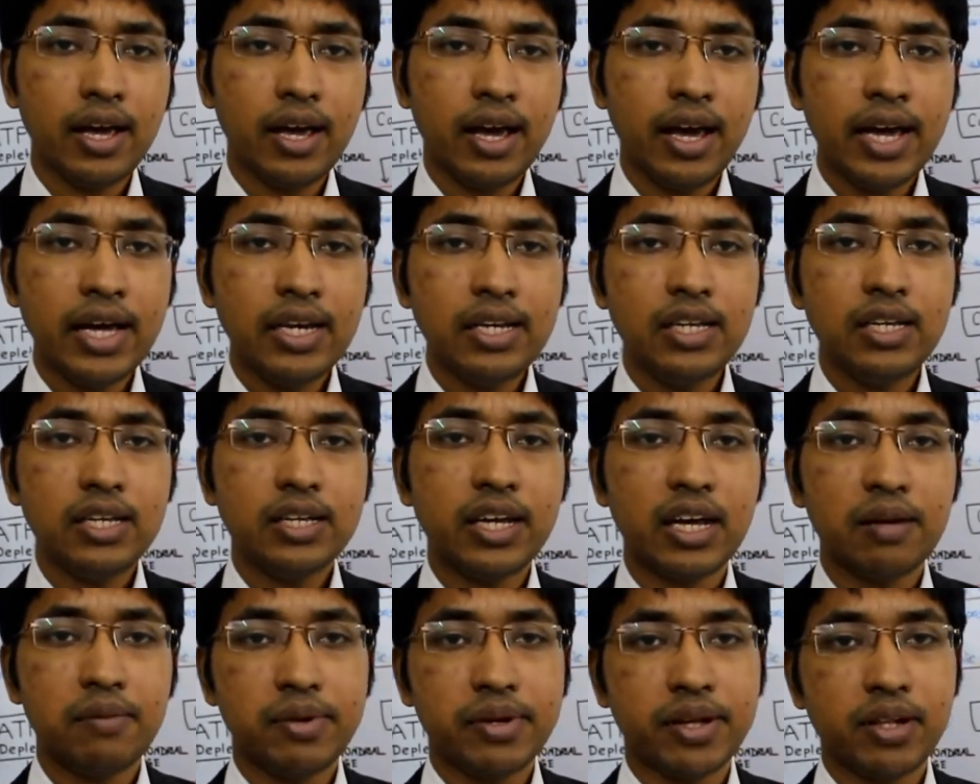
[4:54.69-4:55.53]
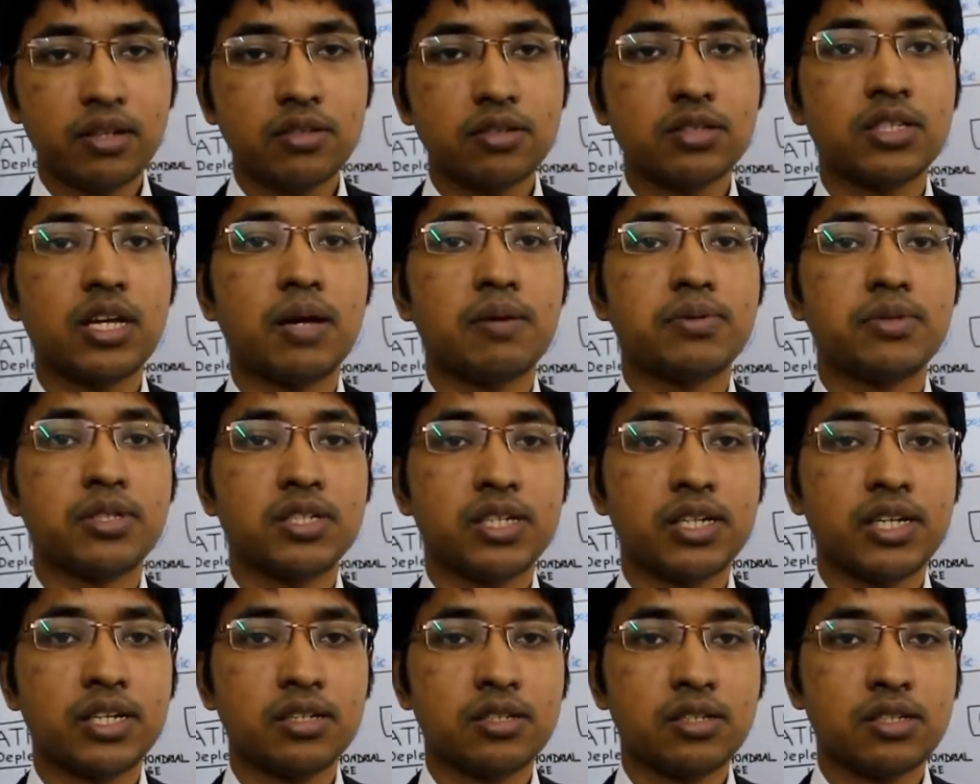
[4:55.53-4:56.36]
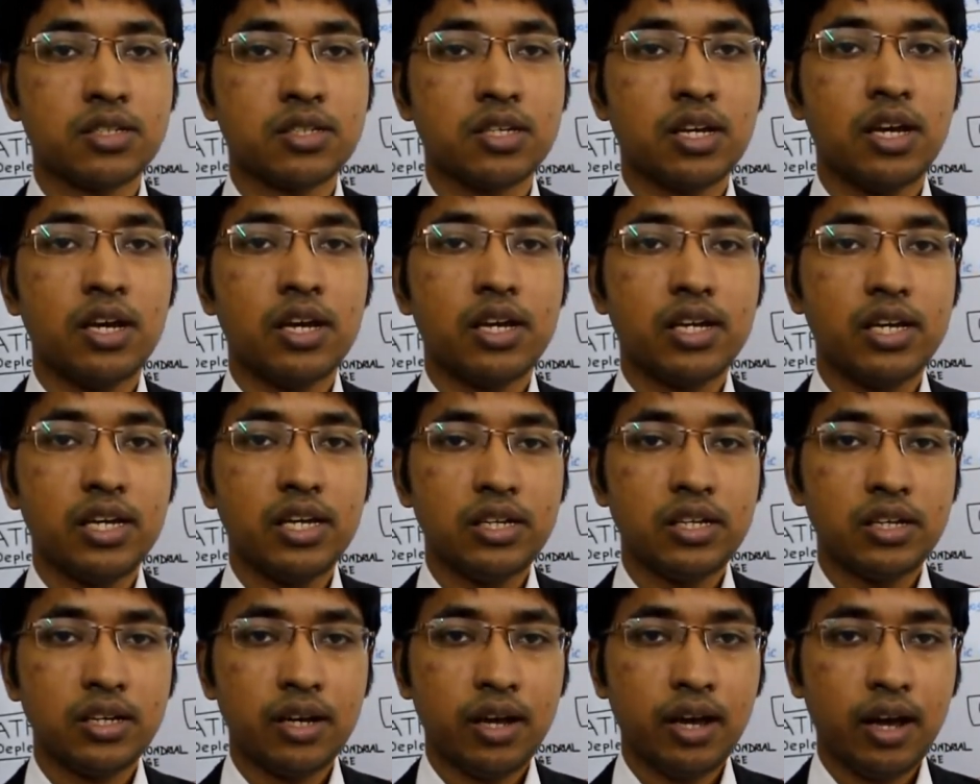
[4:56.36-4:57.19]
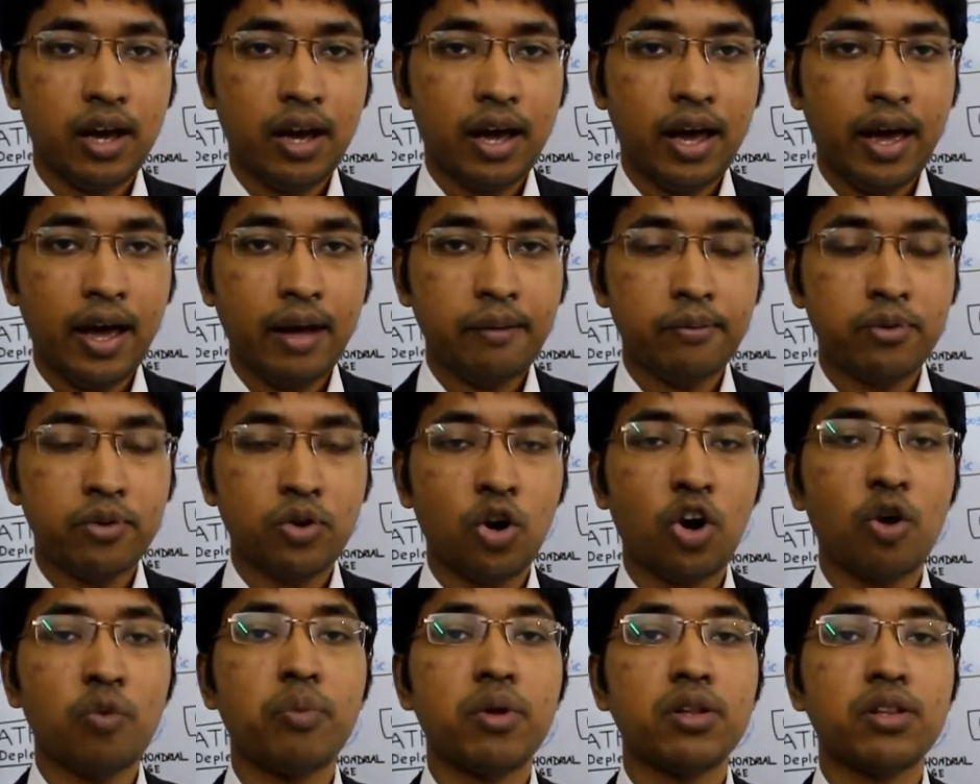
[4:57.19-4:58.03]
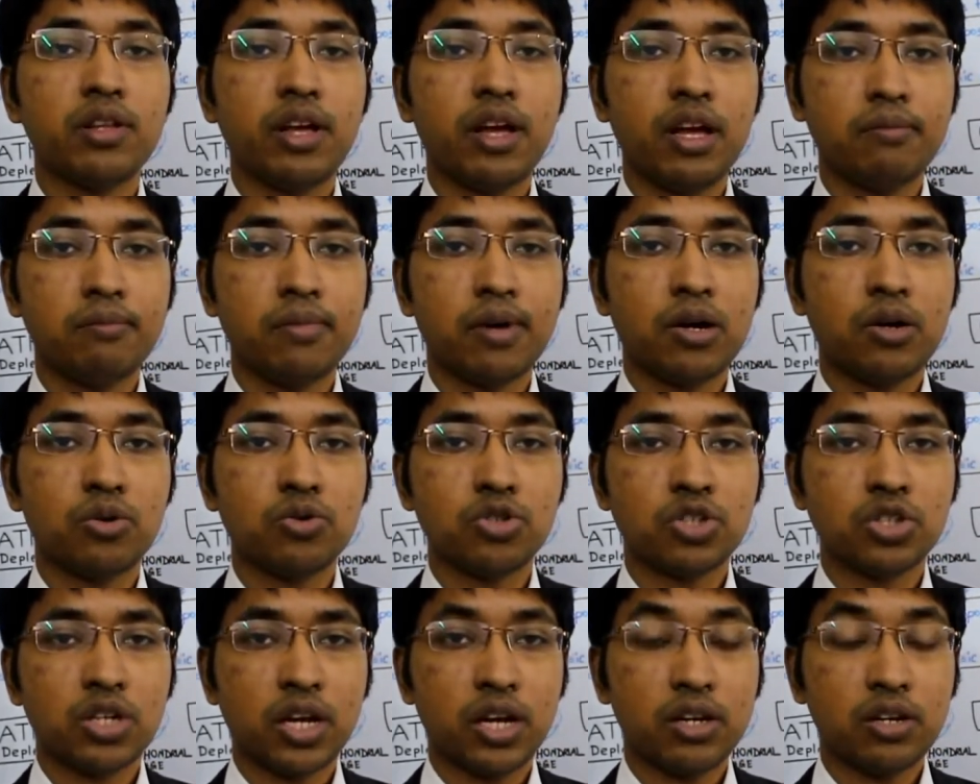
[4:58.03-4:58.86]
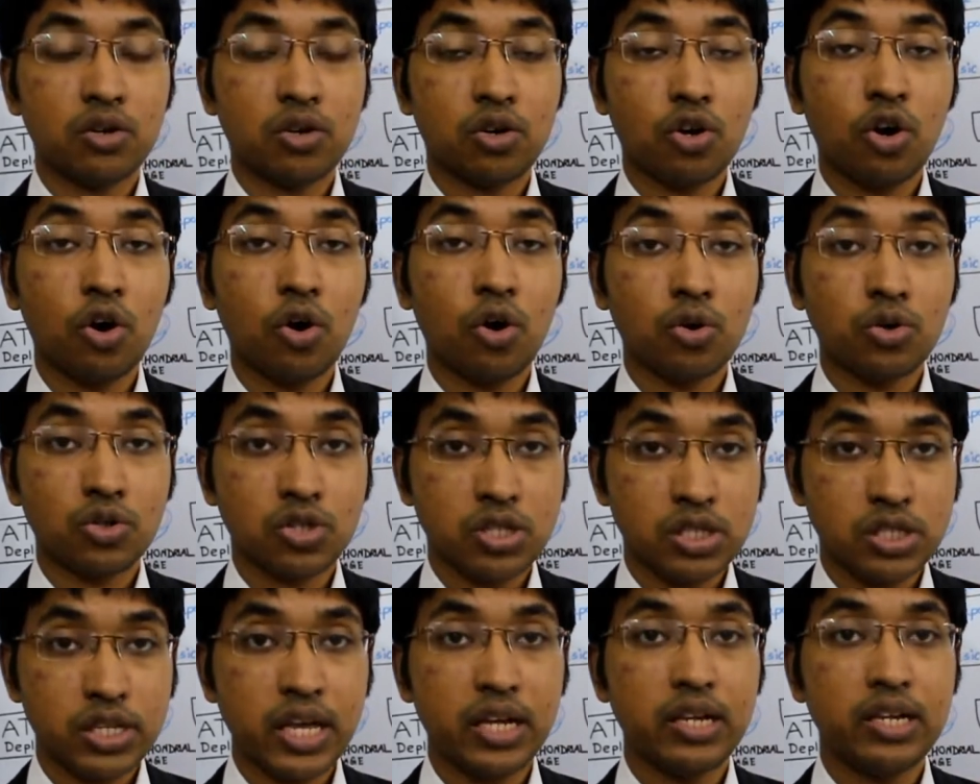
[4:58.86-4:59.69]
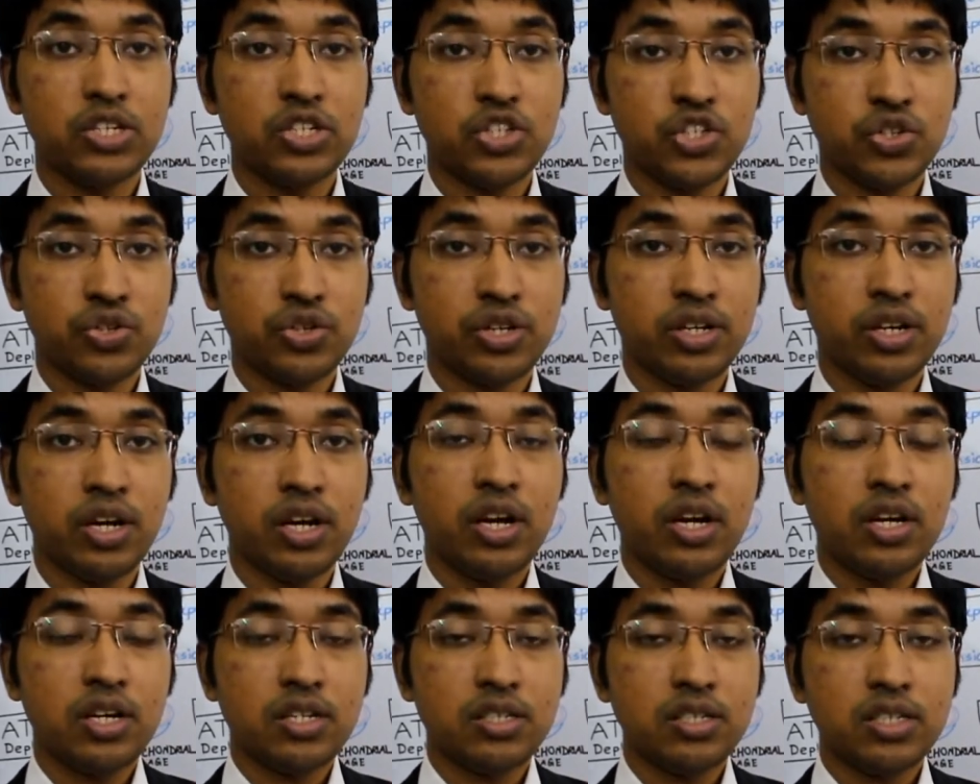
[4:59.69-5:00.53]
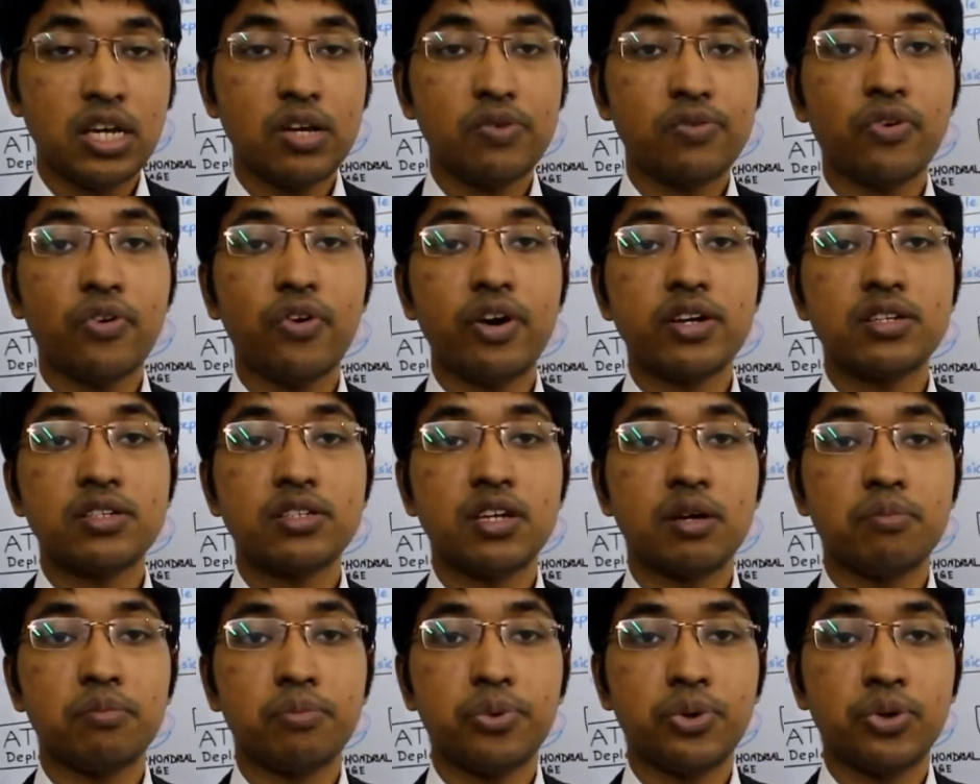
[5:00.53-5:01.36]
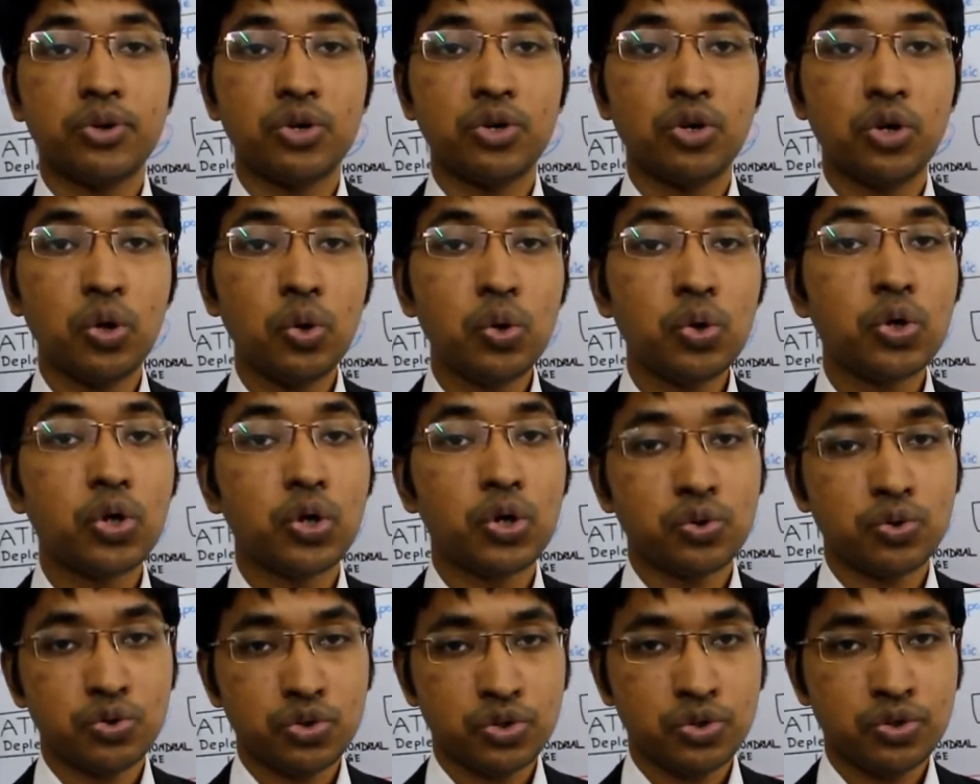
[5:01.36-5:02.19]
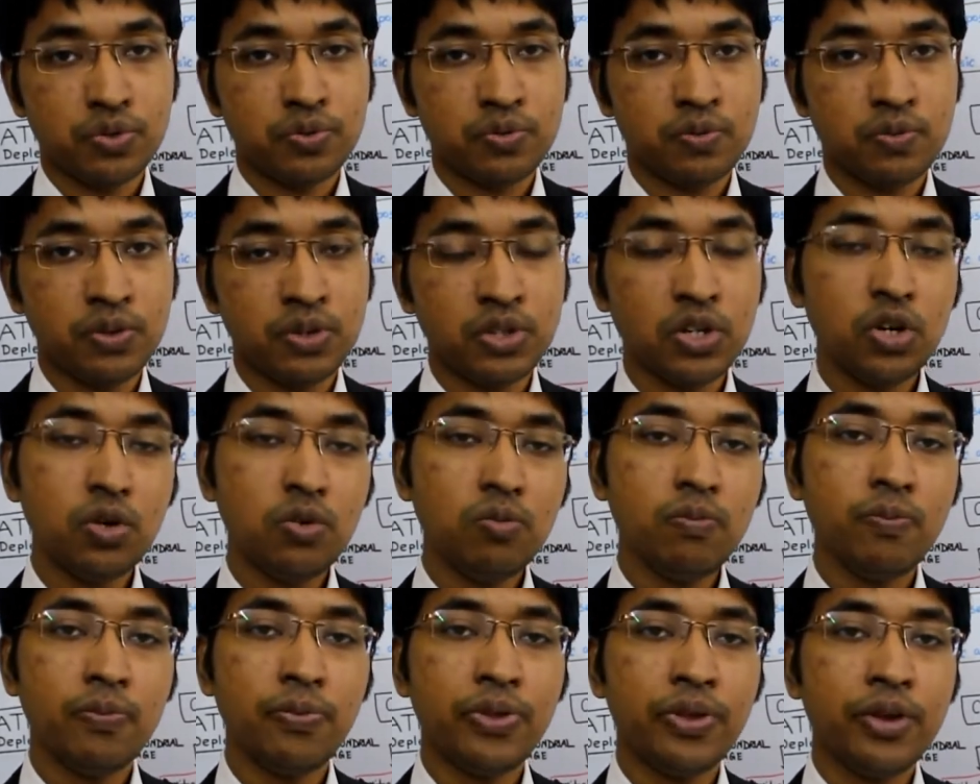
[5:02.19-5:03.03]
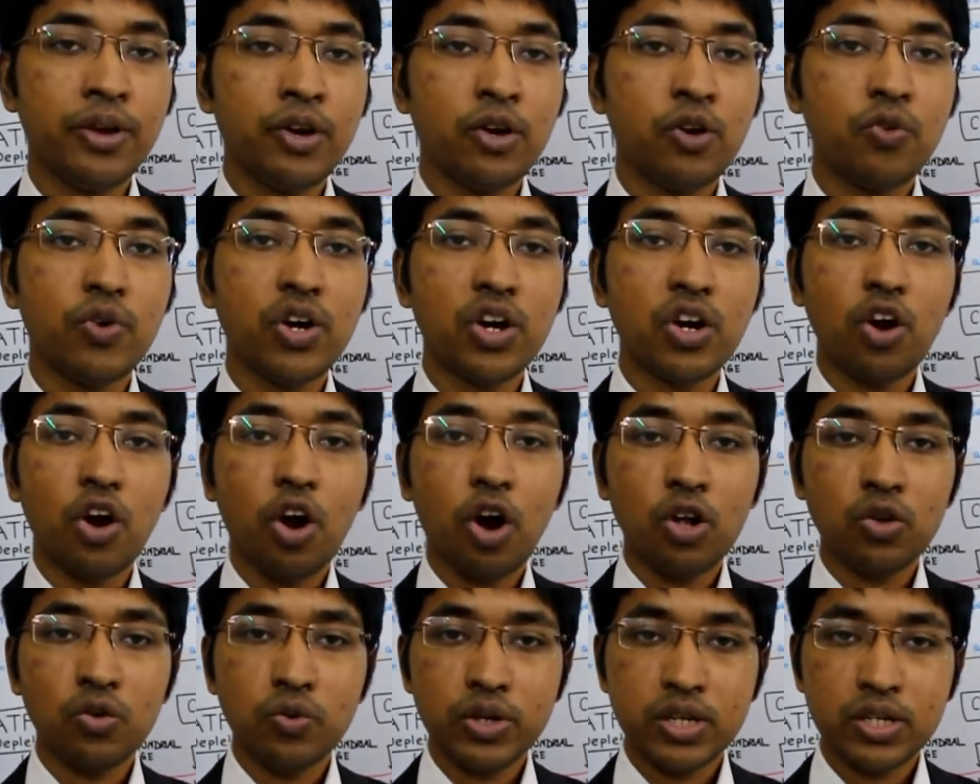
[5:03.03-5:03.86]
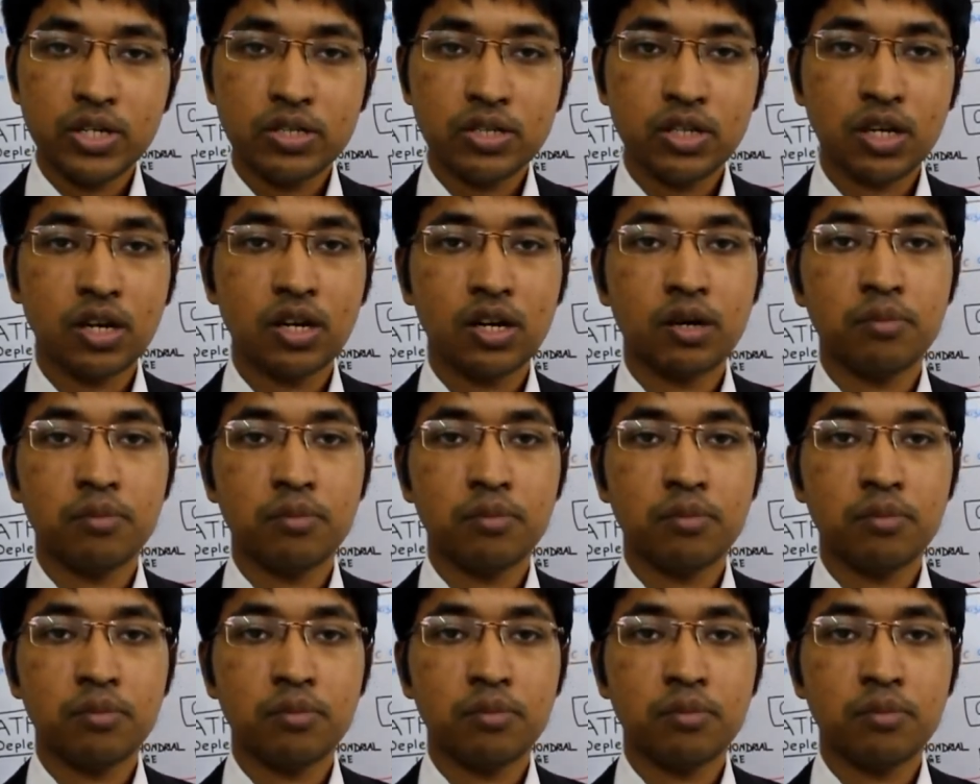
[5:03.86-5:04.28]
any chemical substance in abnormal amount can cause cell injury. Say for example, glucose. We are always